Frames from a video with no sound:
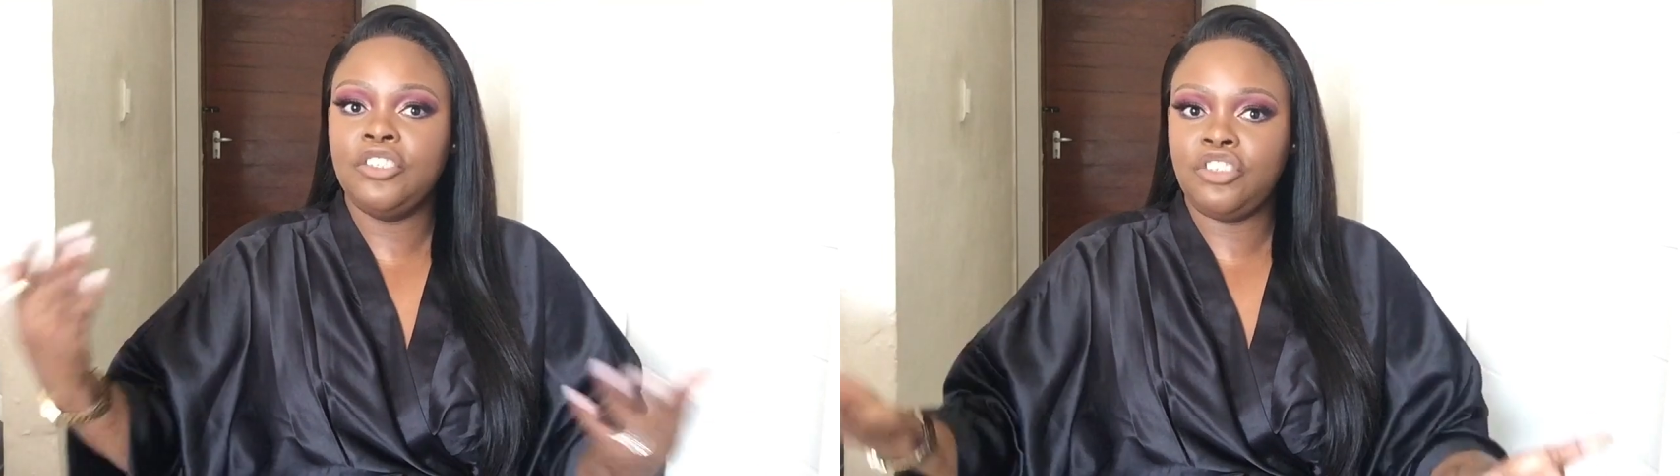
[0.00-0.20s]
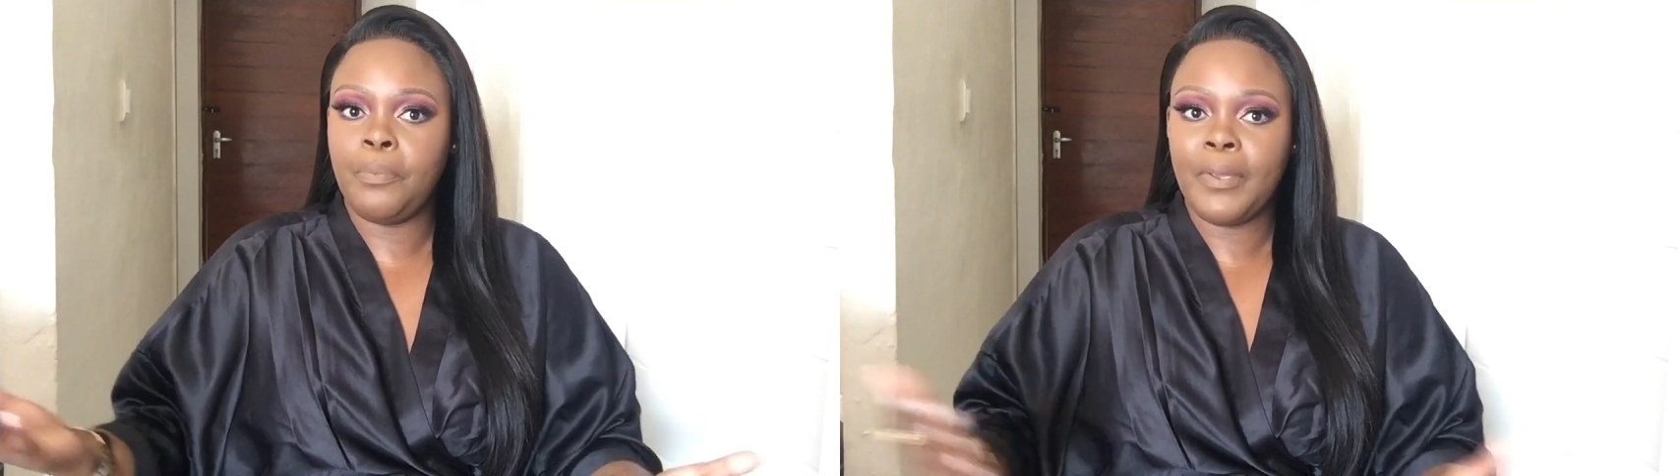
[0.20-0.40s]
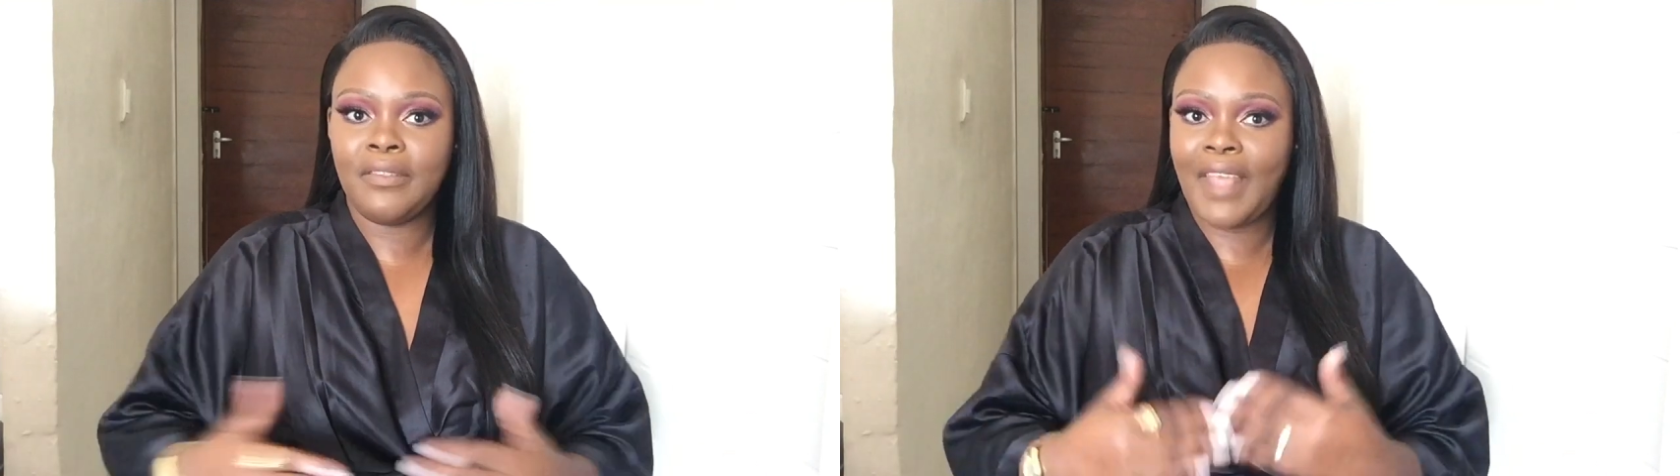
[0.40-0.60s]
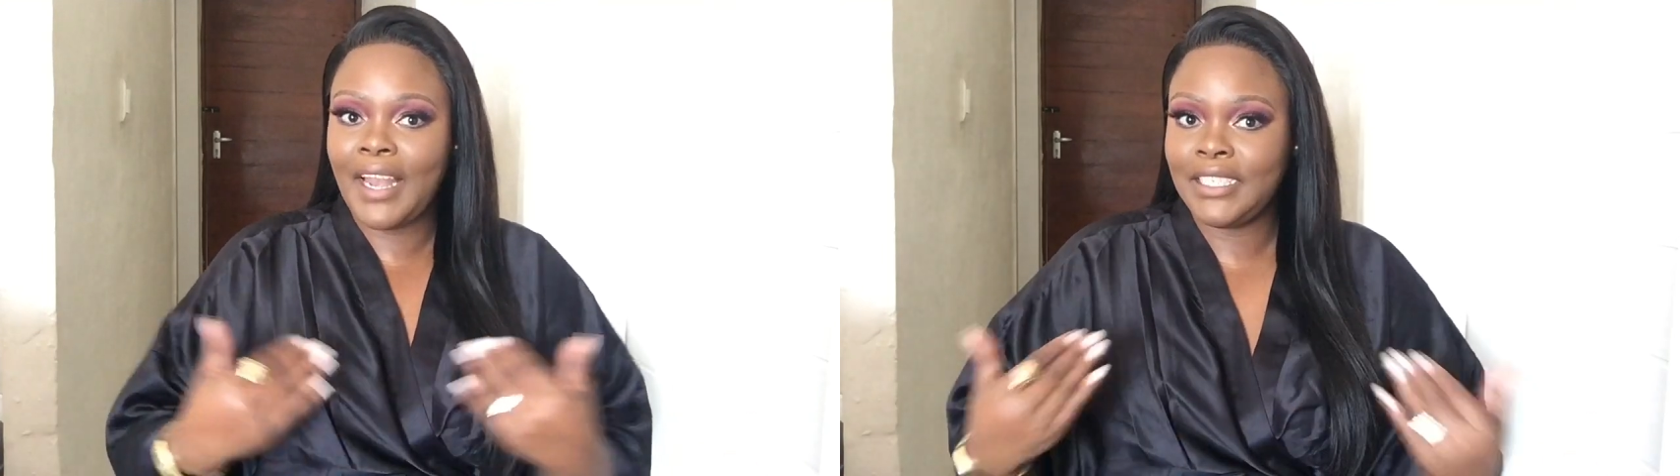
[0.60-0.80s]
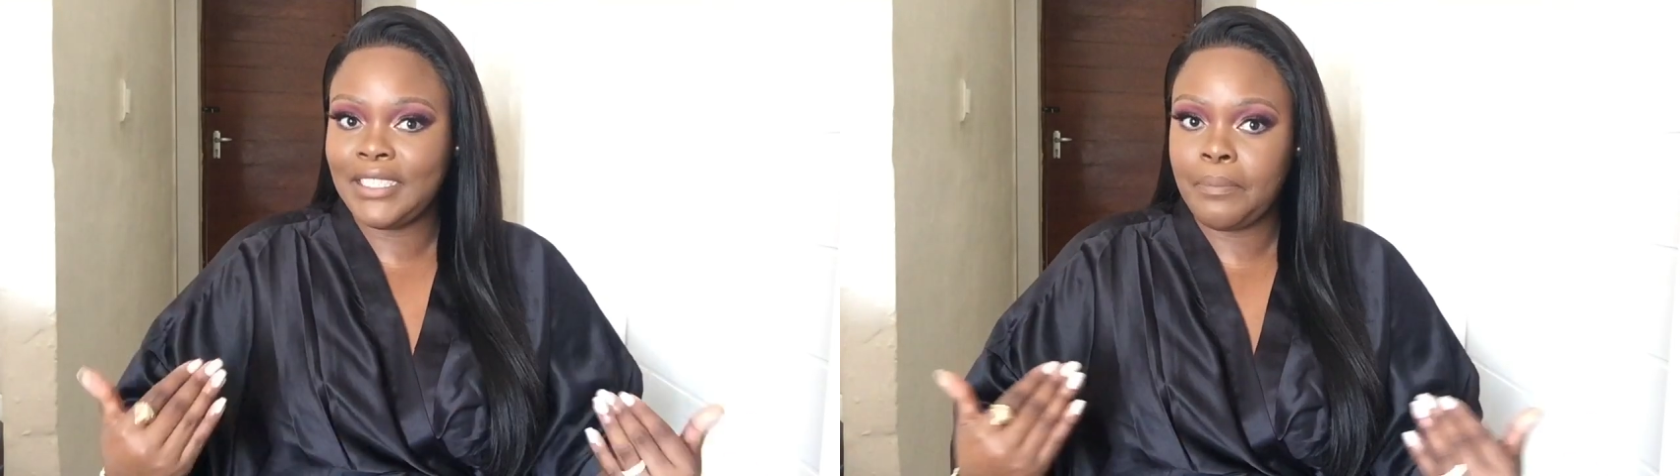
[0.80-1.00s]

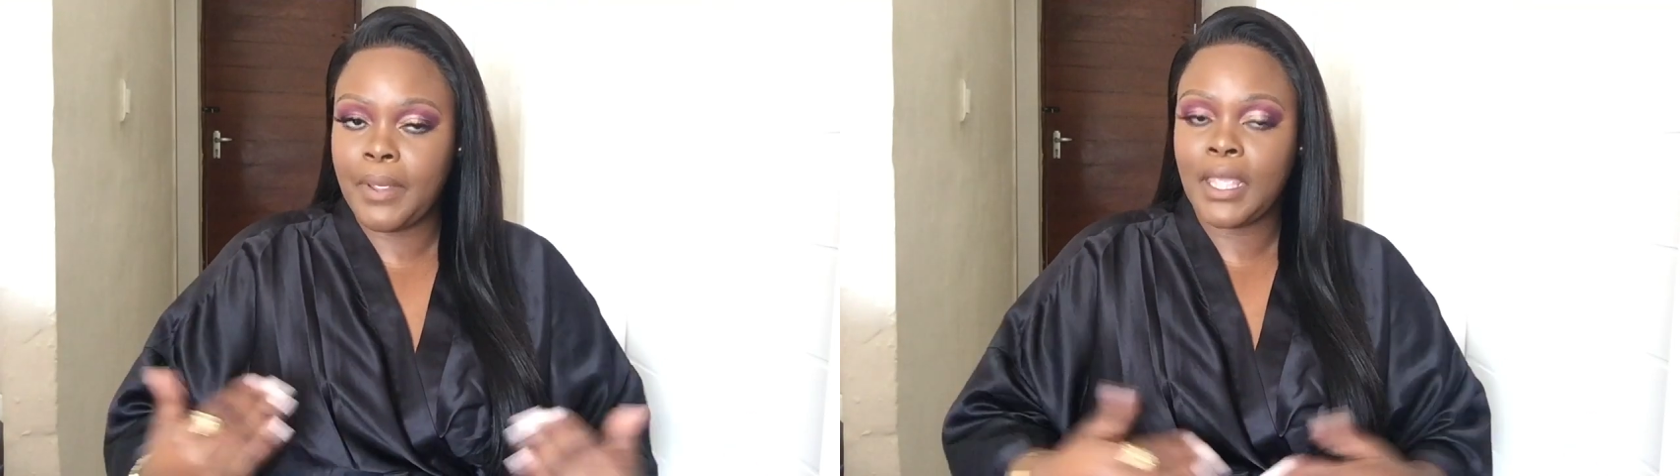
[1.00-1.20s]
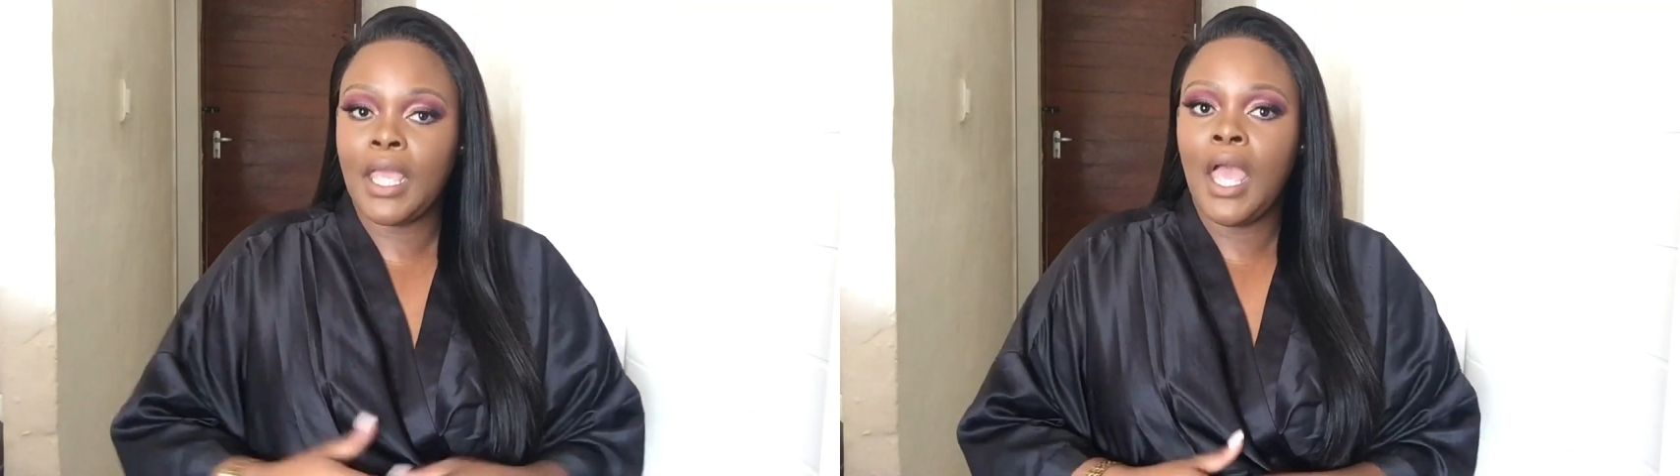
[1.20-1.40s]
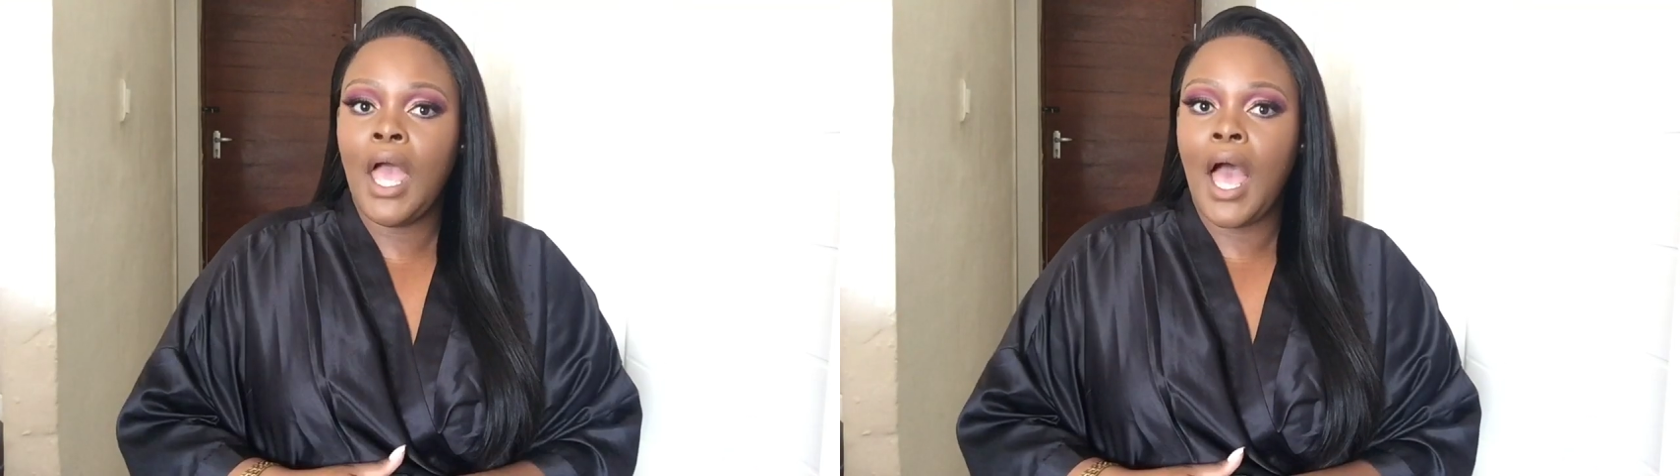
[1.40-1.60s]
standard shipping